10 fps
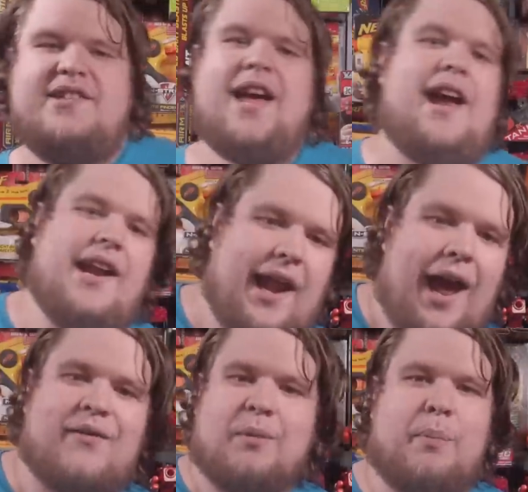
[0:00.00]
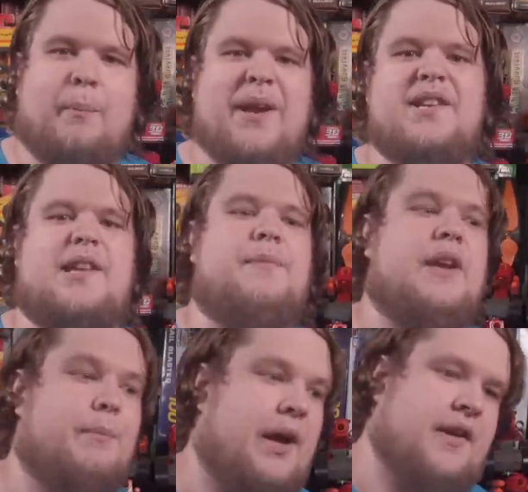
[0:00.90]
to side and have it bump into
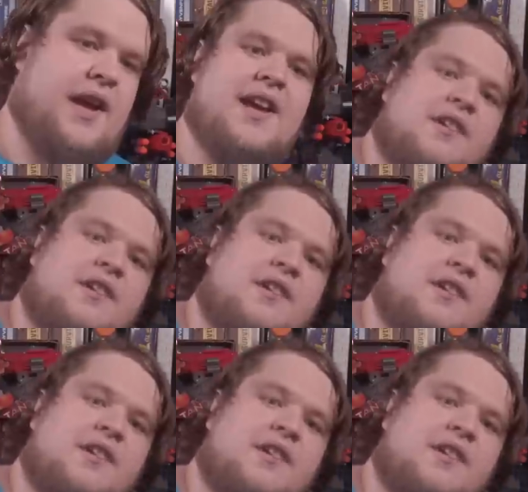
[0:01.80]
something, but